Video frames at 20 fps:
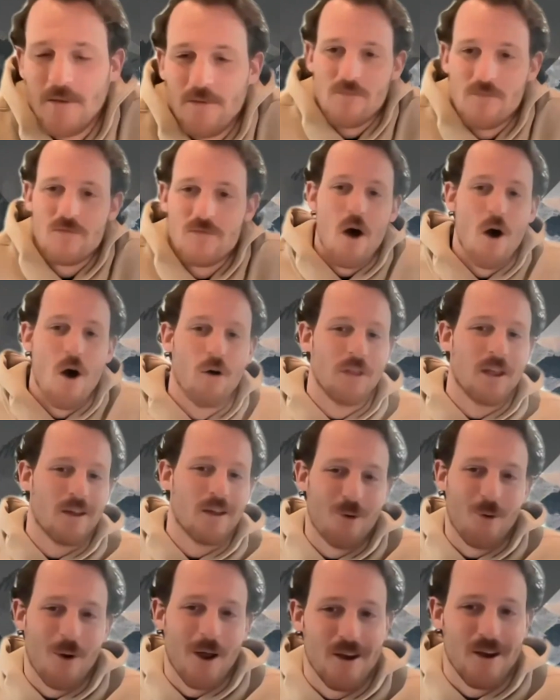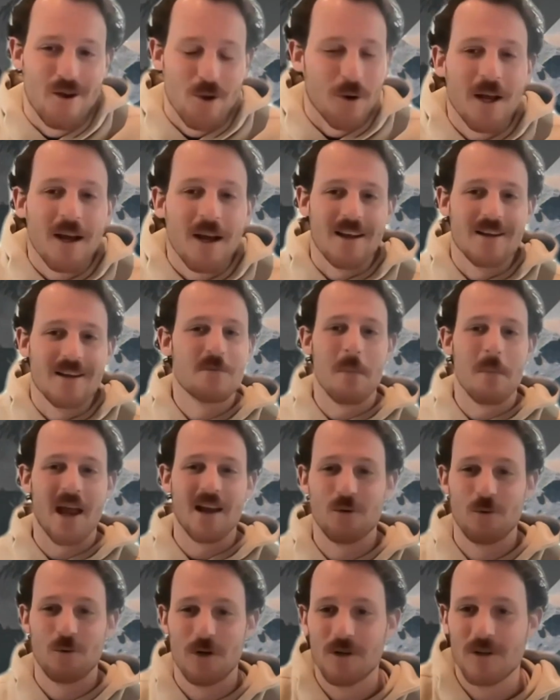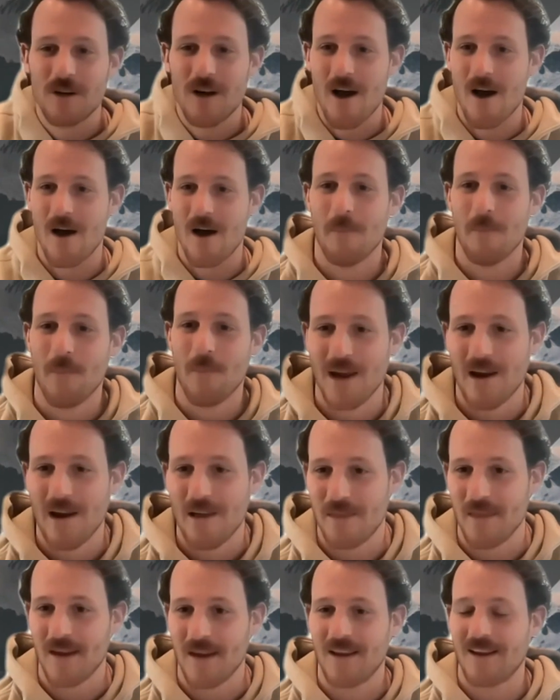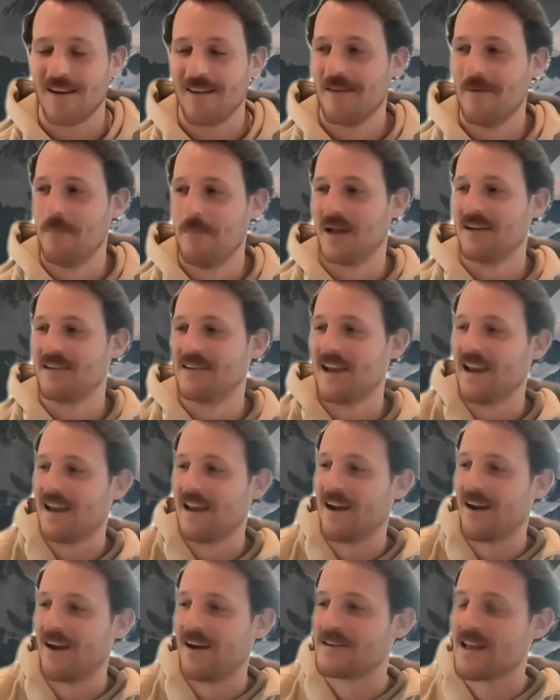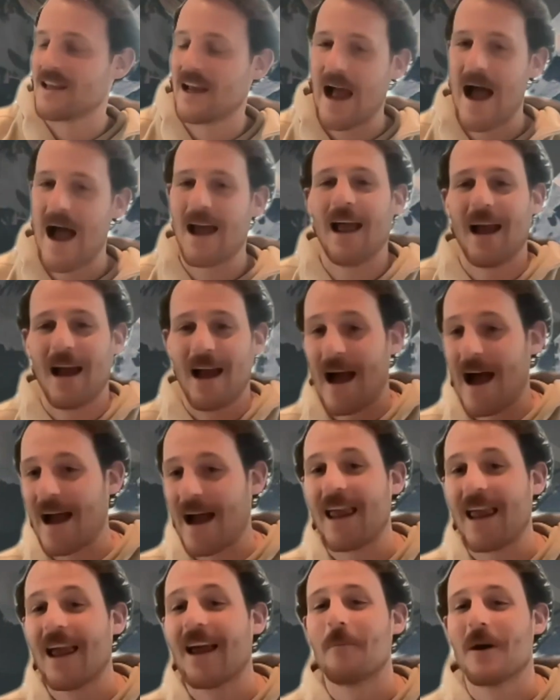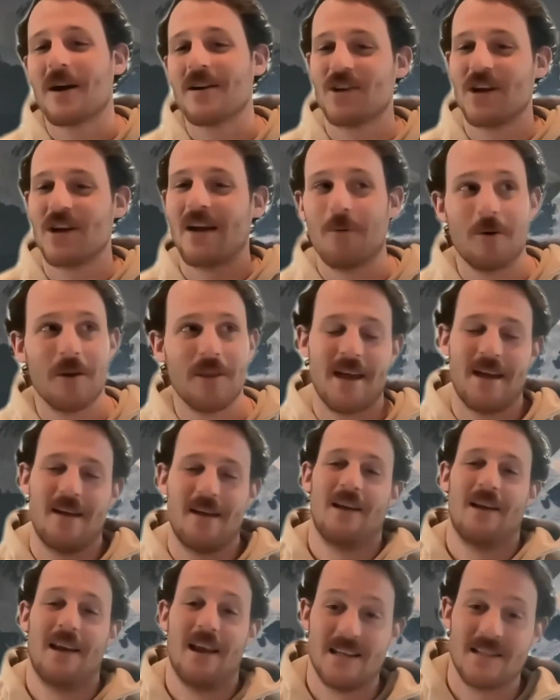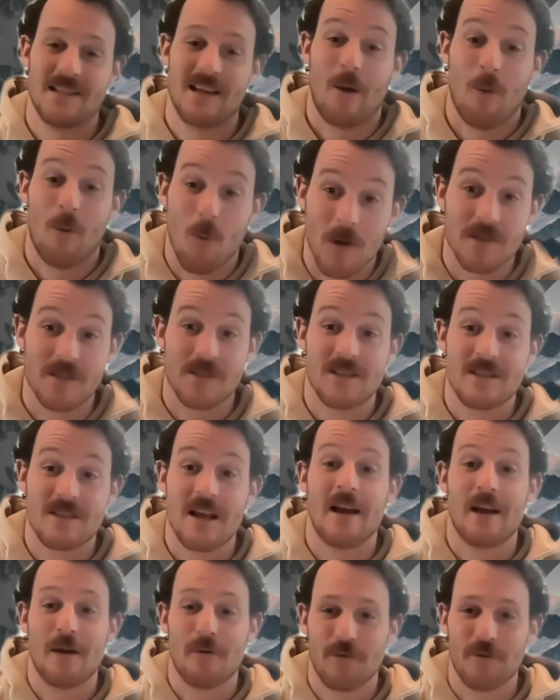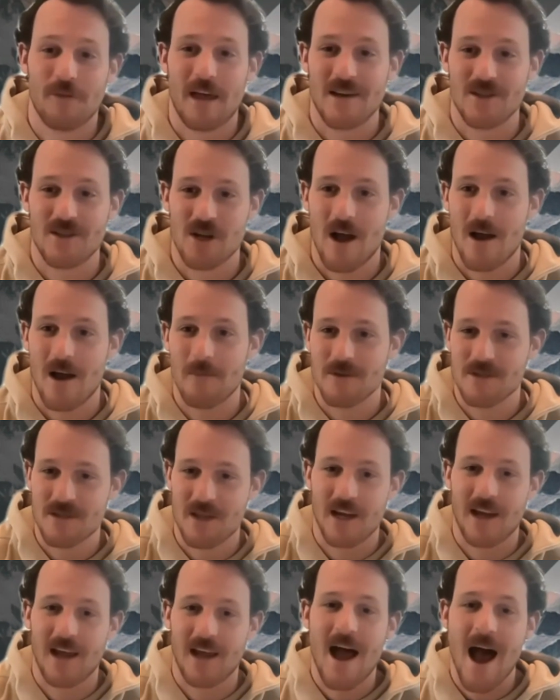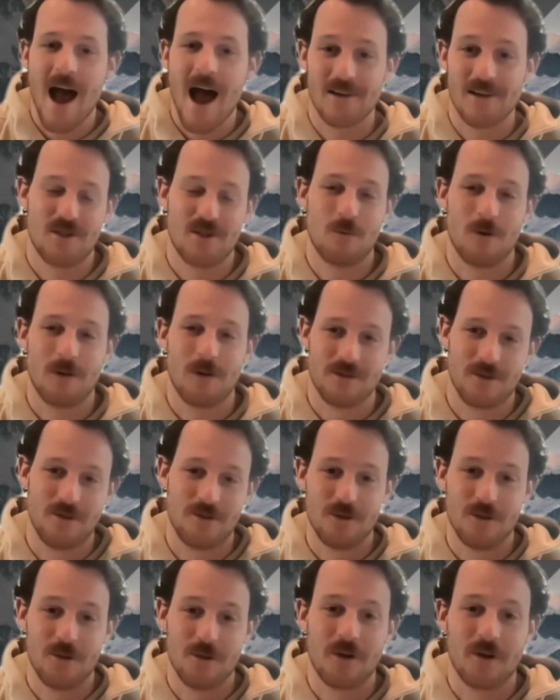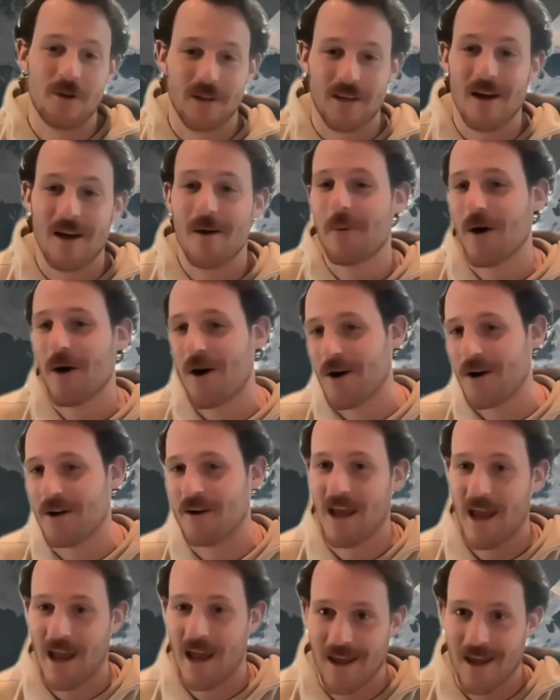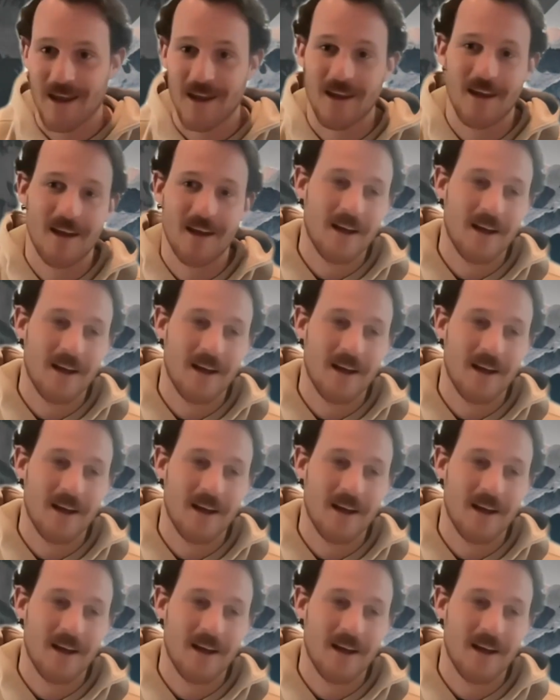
the only other way to do it is manual. And I think the big take here is like, I can't imagine anyone that is like wants to sign up for that job is like, I just want to do cleanup on a